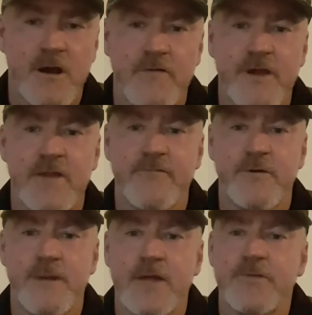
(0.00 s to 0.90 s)
I've had it for
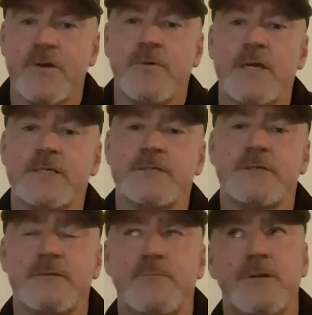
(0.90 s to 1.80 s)
about 3 weeks,
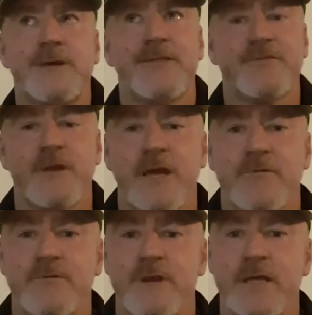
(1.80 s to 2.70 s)
put about
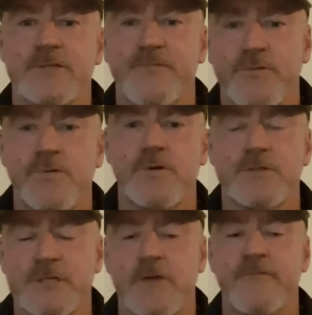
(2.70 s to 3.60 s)
300 rounds through
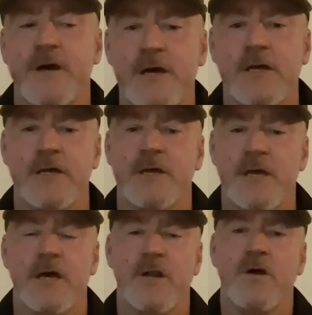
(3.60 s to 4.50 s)
it so far,
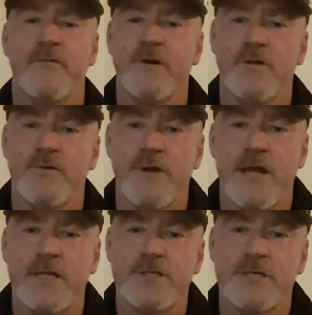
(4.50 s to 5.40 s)
a lot of it on the
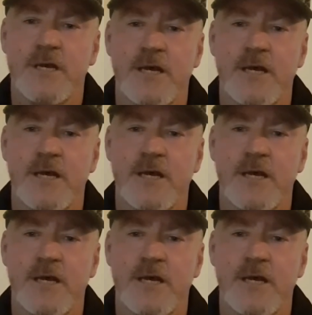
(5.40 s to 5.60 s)
range.